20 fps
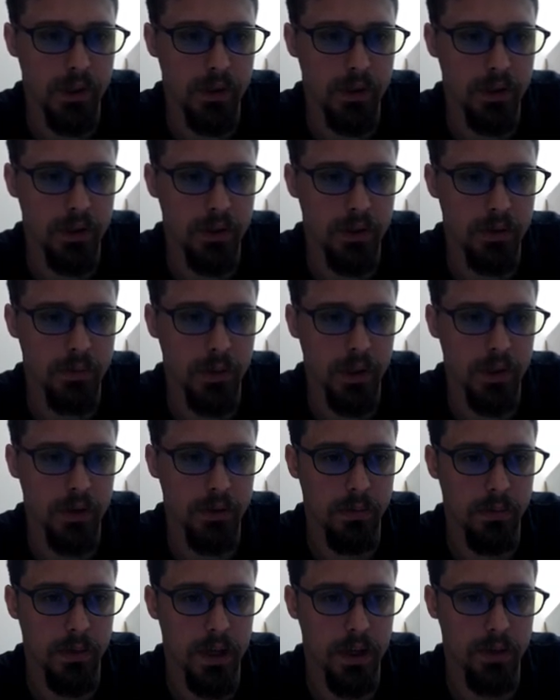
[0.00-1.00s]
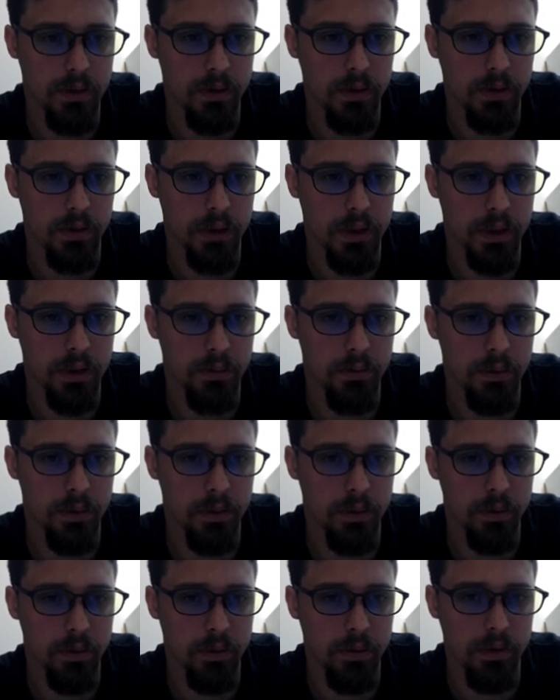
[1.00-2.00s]
make some natural looking
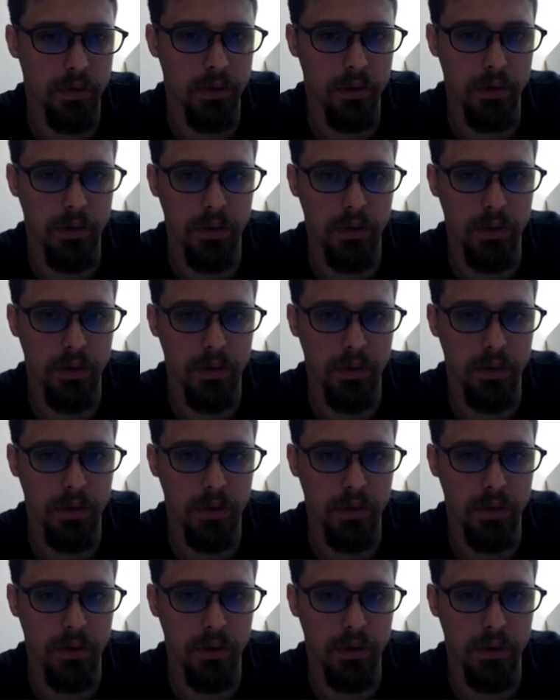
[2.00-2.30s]
moves.